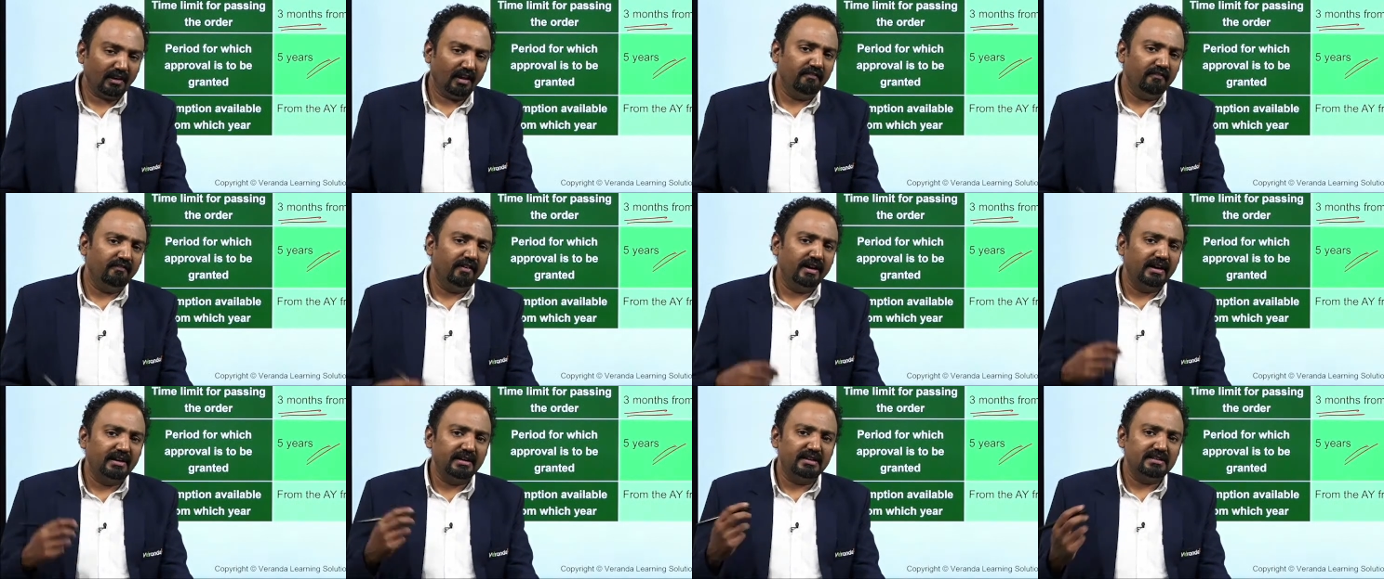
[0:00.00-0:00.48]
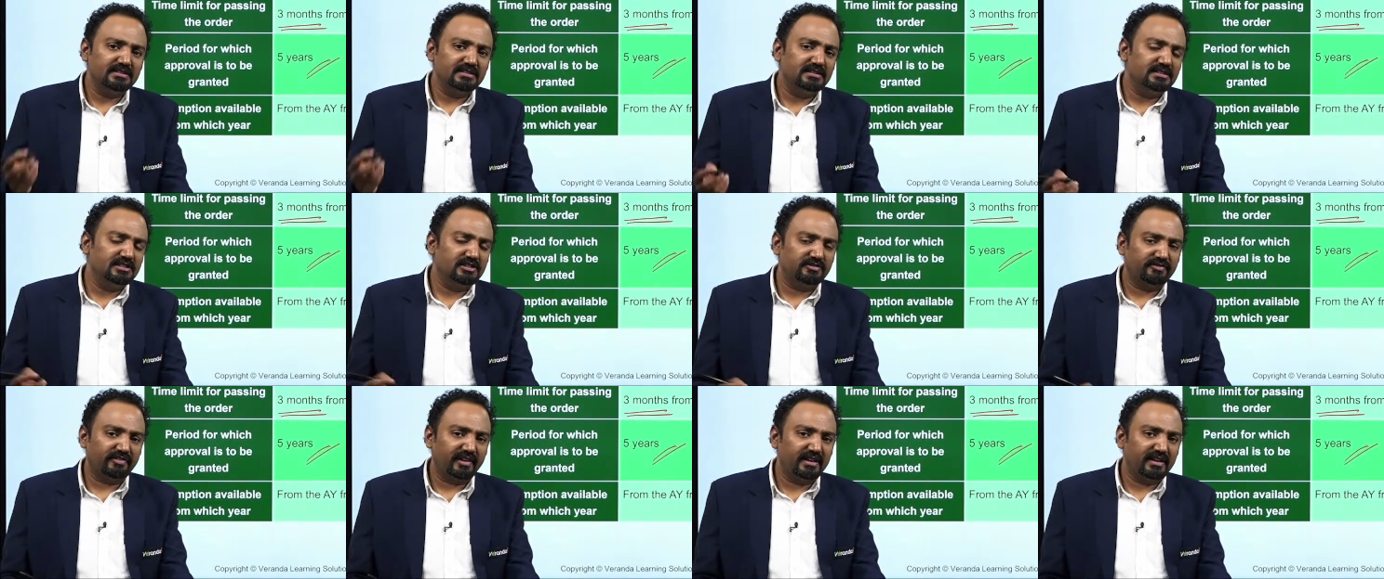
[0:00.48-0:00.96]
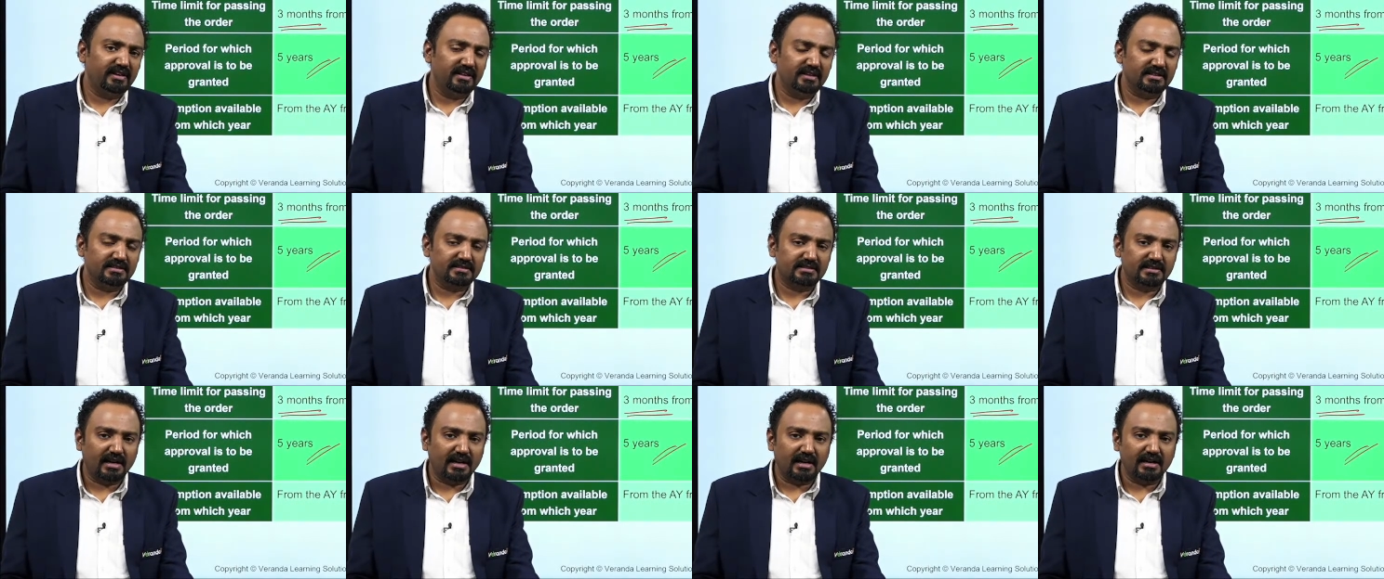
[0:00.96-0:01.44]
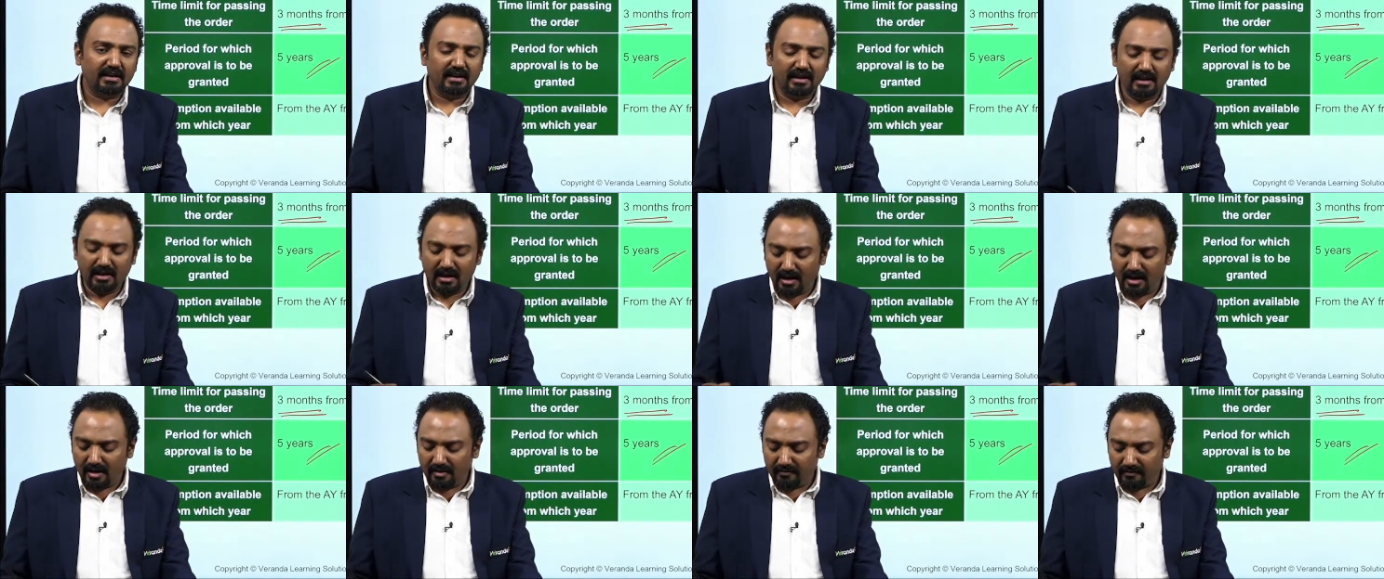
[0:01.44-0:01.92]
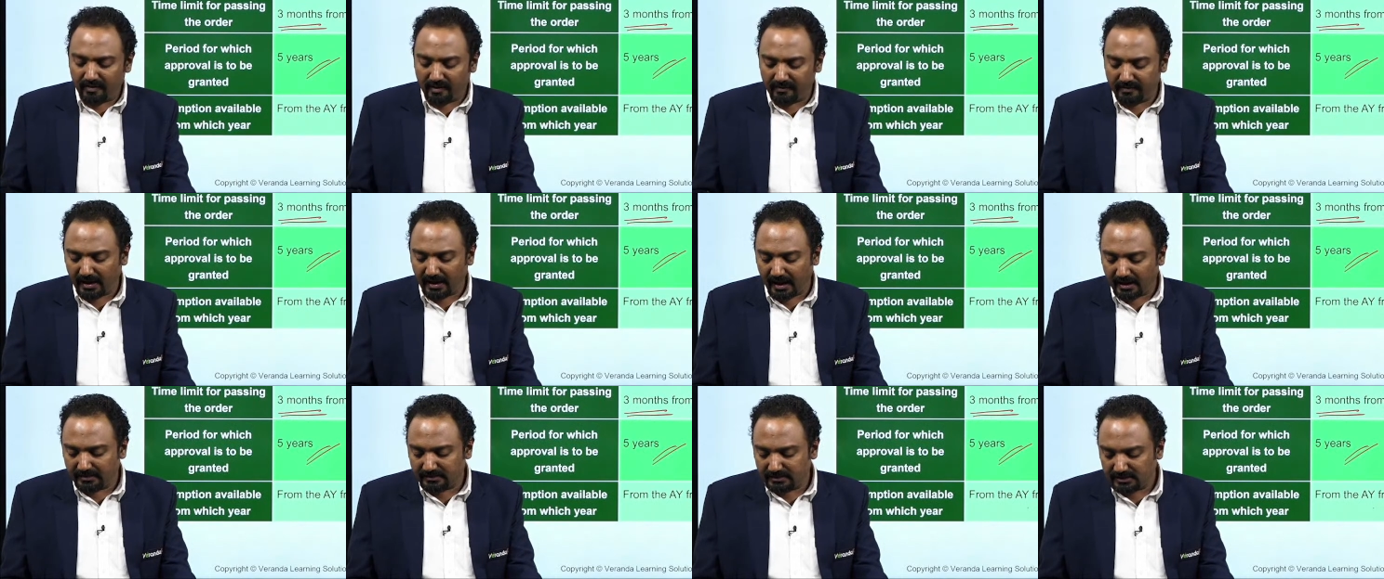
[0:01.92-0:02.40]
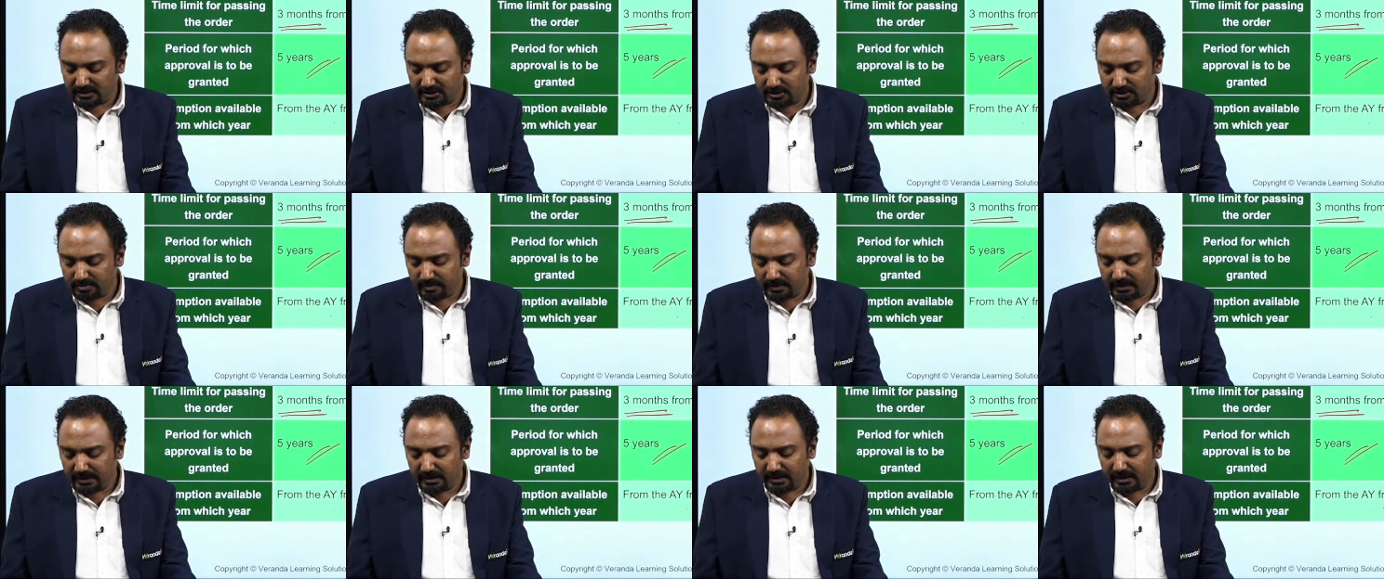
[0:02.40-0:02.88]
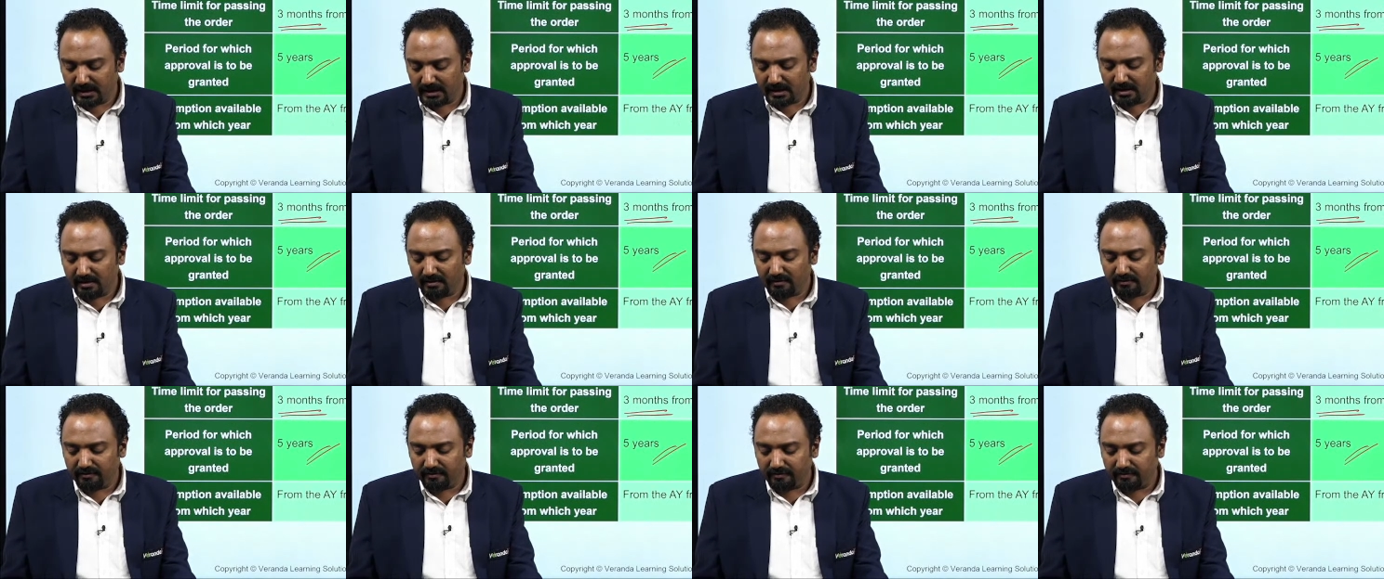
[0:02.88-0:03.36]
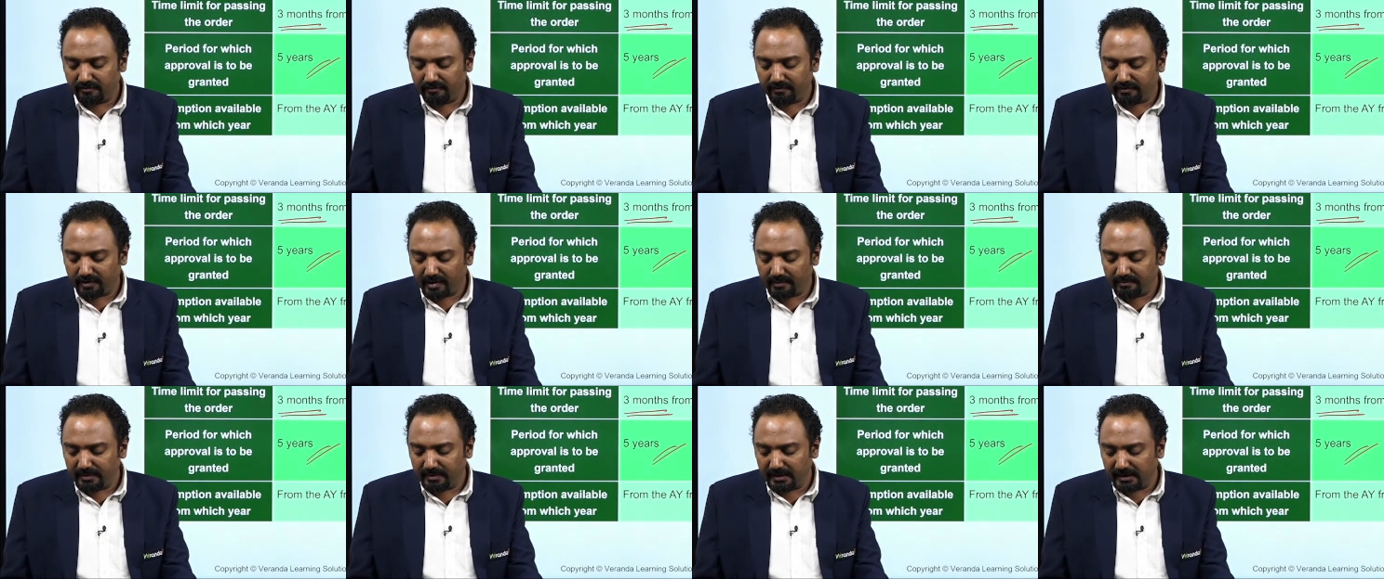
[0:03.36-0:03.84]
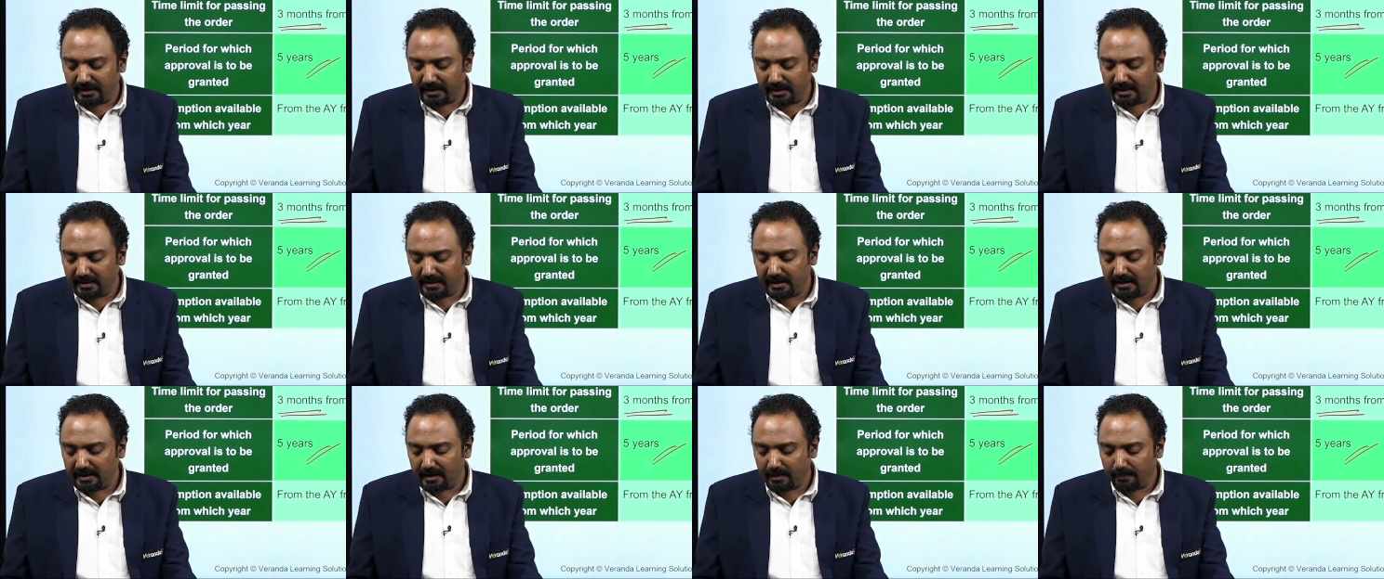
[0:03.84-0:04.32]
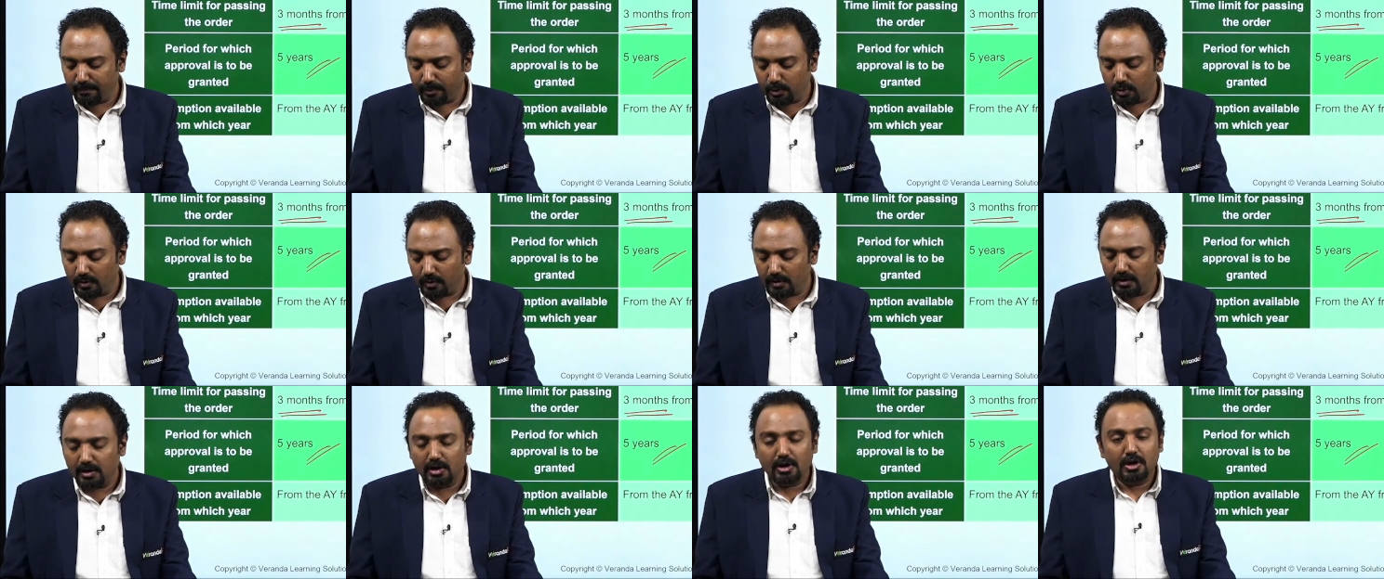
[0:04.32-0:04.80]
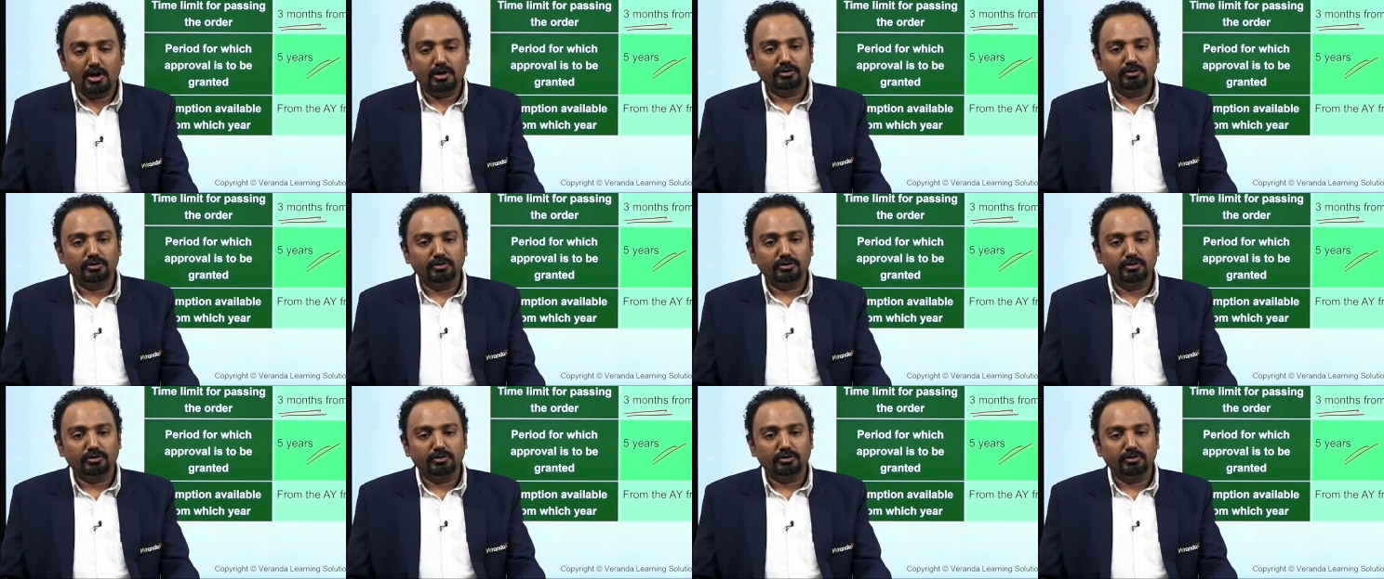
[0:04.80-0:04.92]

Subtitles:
When does this 5 years start? From the assessment year from earlier approval.